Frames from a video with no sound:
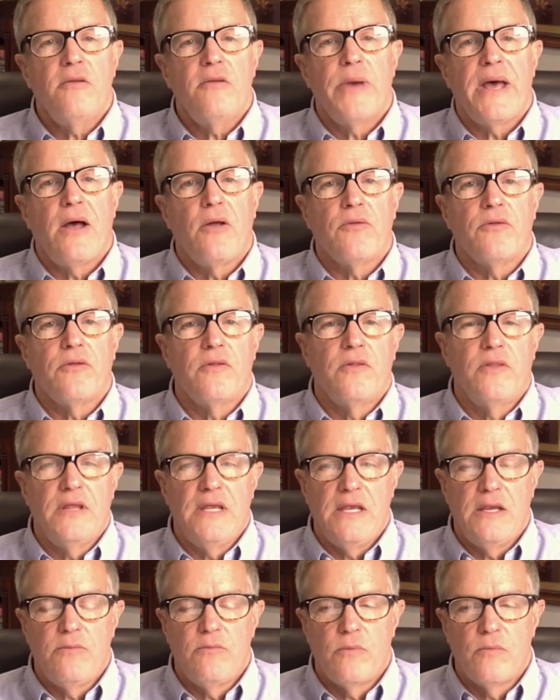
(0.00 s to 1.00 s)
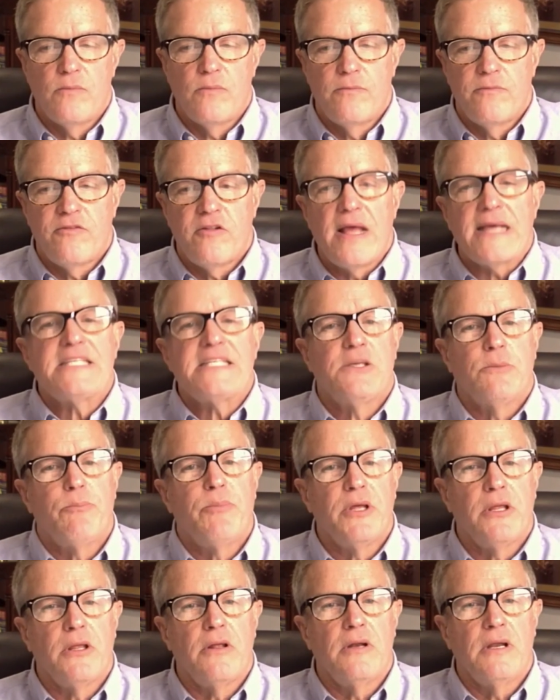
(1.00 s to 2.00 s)
about the
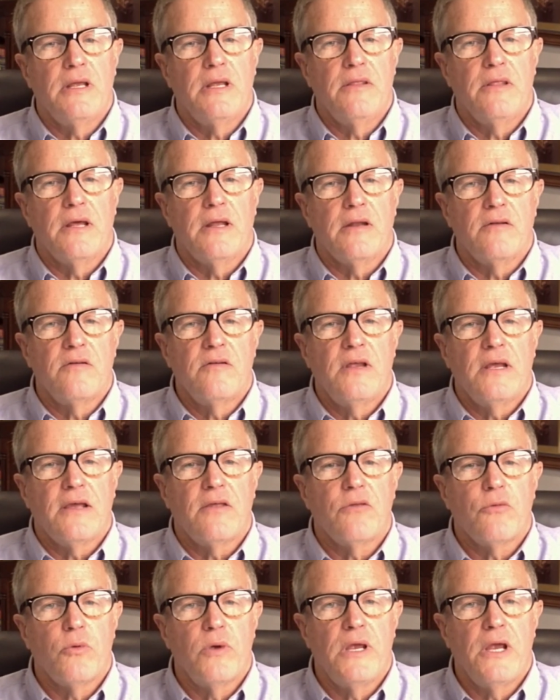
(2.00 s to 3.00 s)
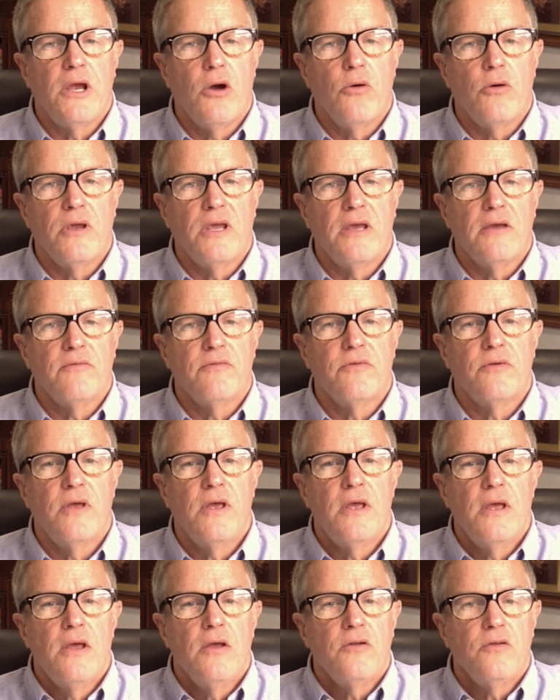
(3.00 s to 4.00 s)
flexibility that TIC 3.0 gives
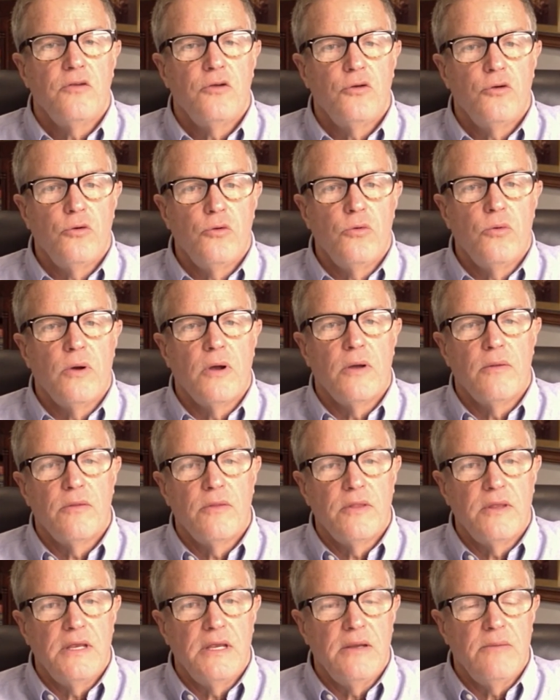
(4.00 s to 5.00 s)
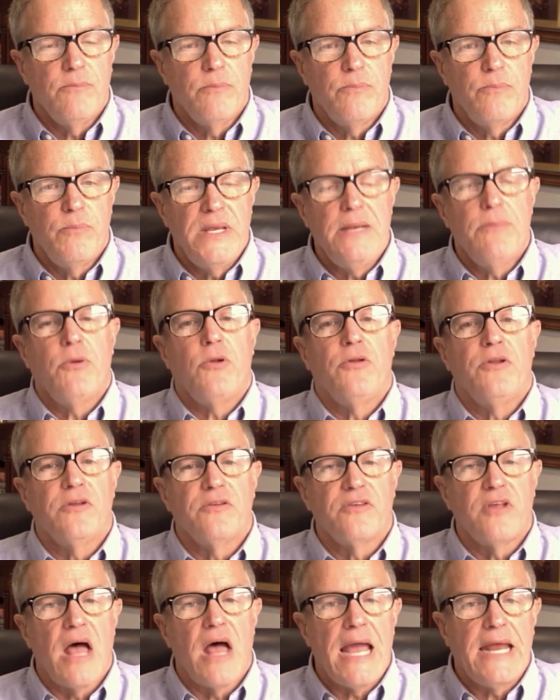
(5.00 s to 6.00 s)
to the people
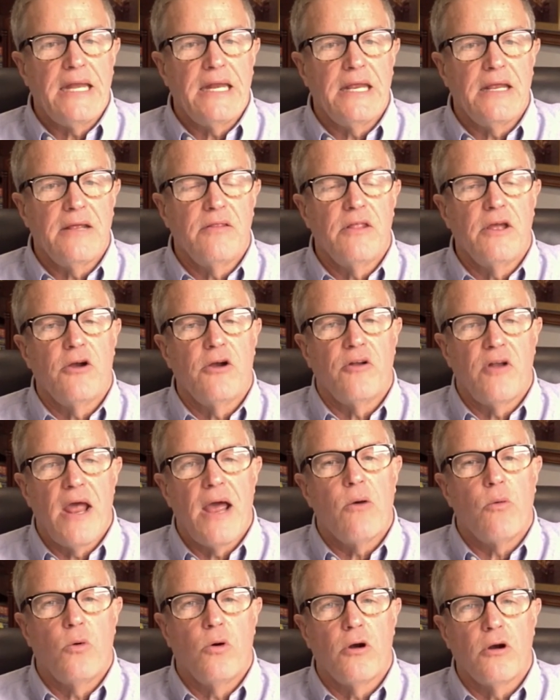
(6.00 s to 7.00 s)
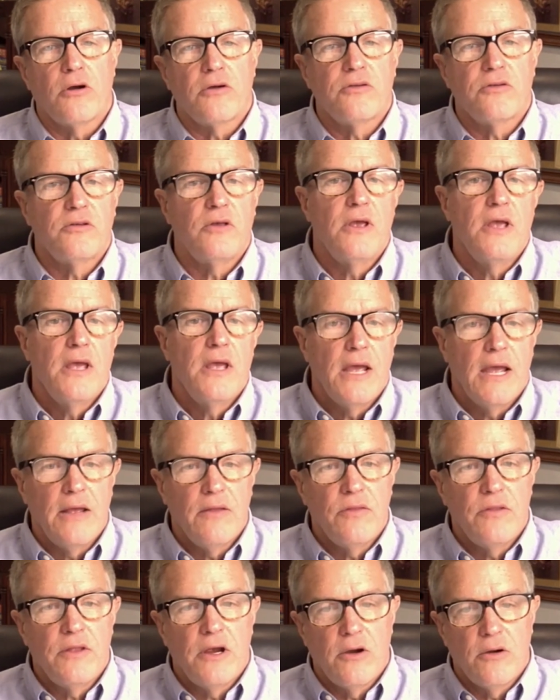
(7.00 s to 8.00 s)
designing their networks
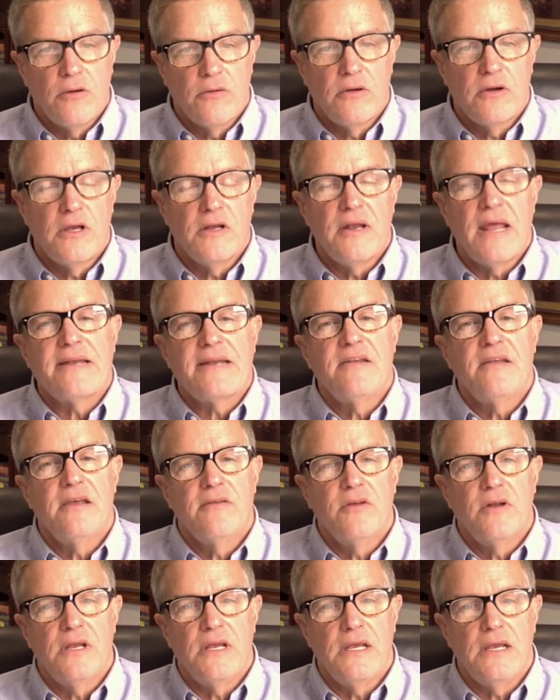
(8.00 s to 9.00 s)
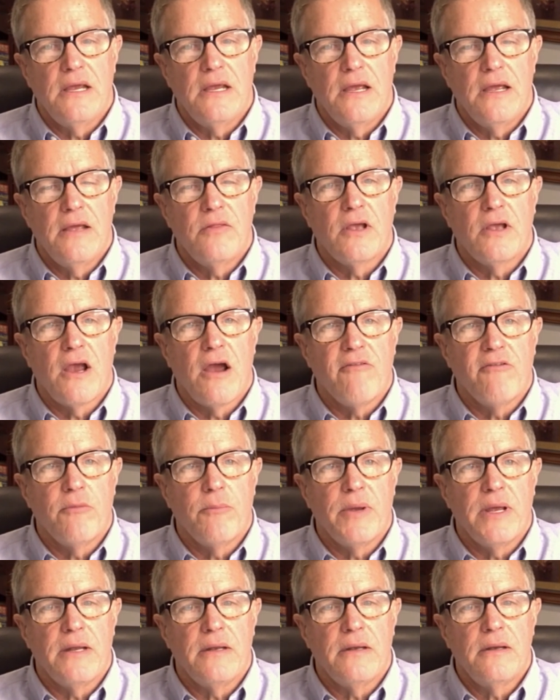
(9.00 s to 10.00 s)
and their connectivity in the
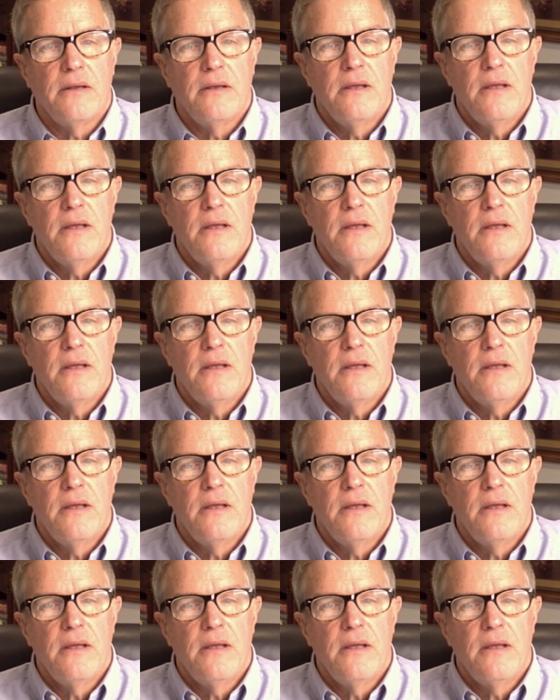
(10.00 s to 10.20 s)
government,